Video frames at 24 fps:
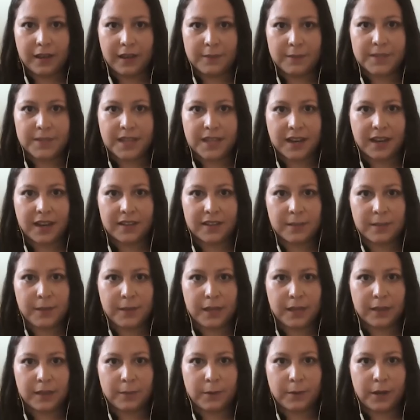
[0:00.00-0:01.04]
setting out to
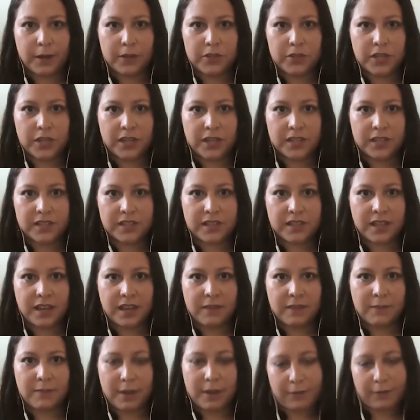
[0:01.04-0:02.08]
make the project
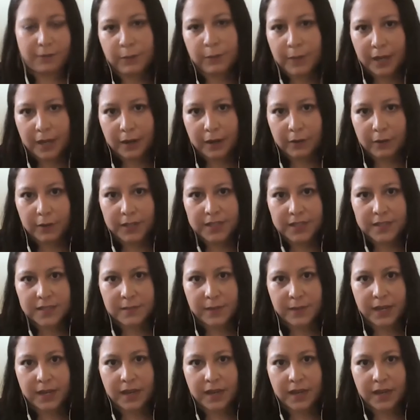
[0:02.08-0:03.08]
that my filmmaker wants to make.